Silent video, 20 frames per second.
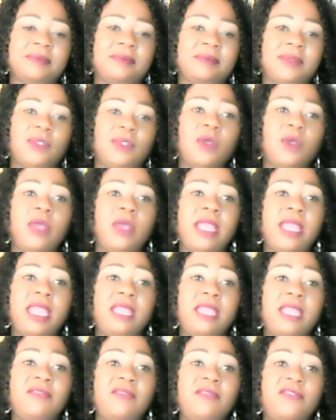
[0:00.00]
So
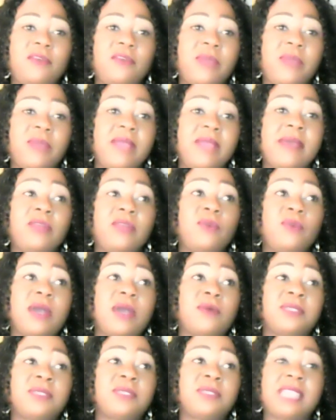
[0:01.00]
if you want to
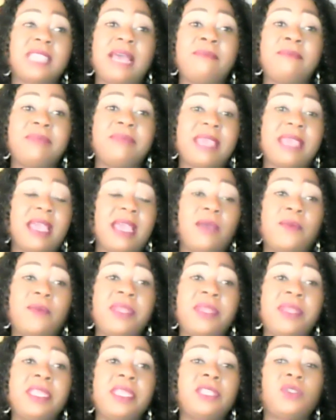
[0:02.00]
work with Zambia,
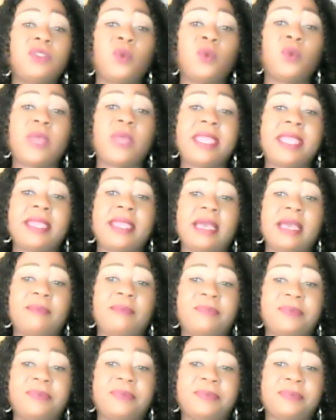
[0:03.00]
we need to wake
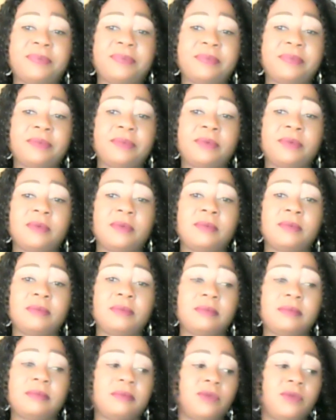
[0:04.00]
up.
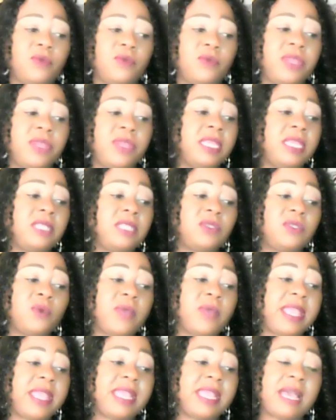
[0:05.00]
We need
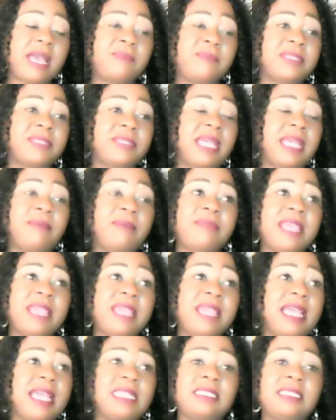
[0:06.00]
to wake up,
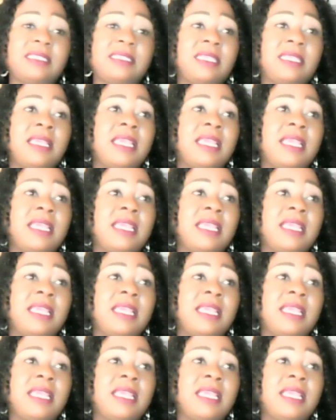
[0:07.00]
Zambians.